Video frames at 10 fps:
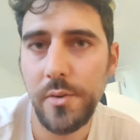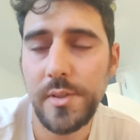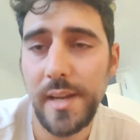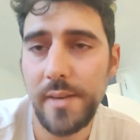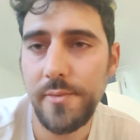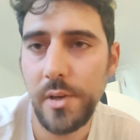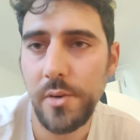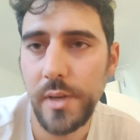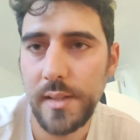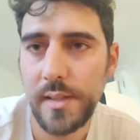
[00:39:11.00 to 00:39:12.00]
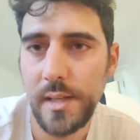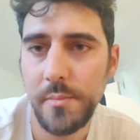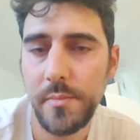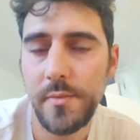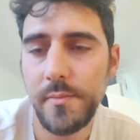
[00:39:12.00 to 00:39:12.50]
carefully look at
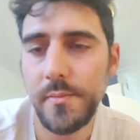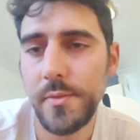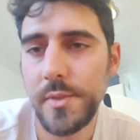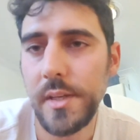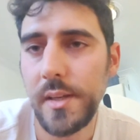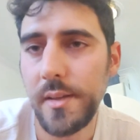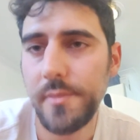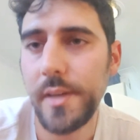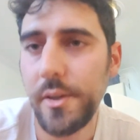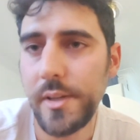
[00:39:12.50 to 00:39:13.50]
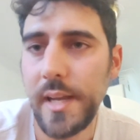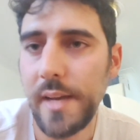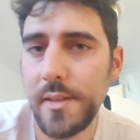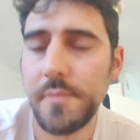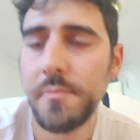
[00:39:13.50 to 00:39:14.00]
them to see if I already
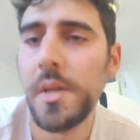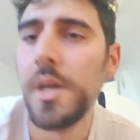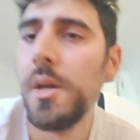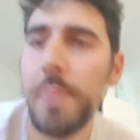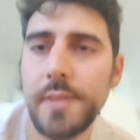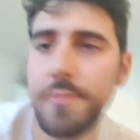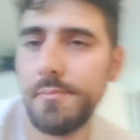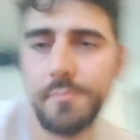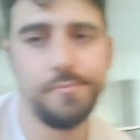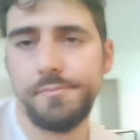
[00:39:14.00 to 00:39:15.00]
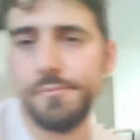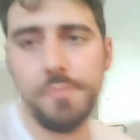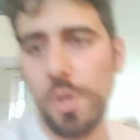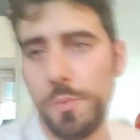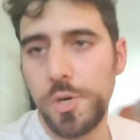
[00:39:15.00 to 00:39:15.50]
have it. But
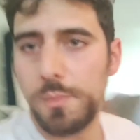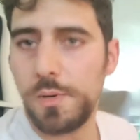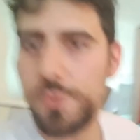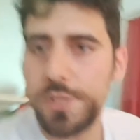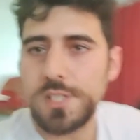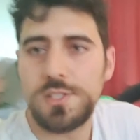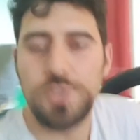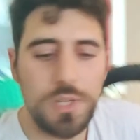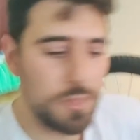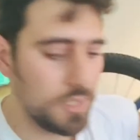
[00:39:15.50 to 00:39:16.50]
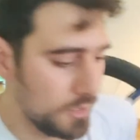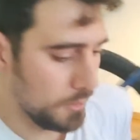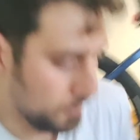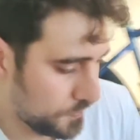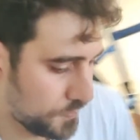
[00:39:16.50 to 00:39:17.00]
no problem for this streaming.
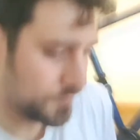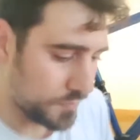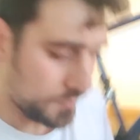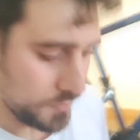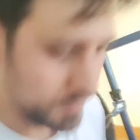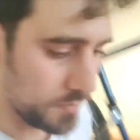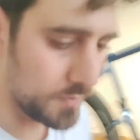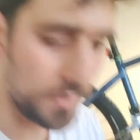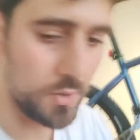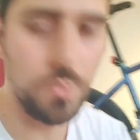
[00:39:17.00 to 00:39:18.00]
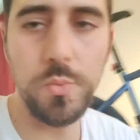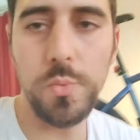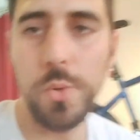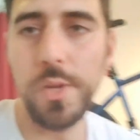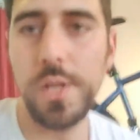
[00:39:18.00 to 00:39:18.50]

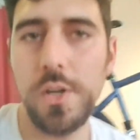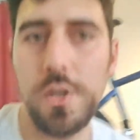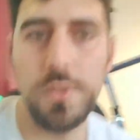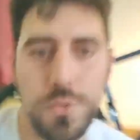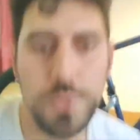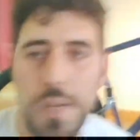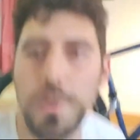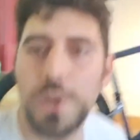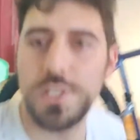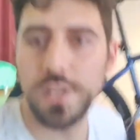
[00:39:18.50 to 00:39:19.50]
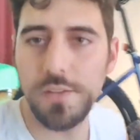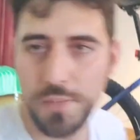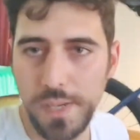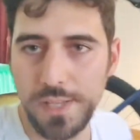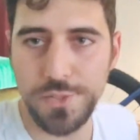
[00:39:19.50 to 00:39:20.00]
We will go to the unboxing of
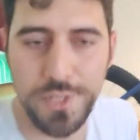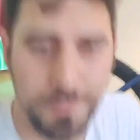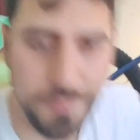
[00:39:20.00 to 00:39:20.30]
the battery.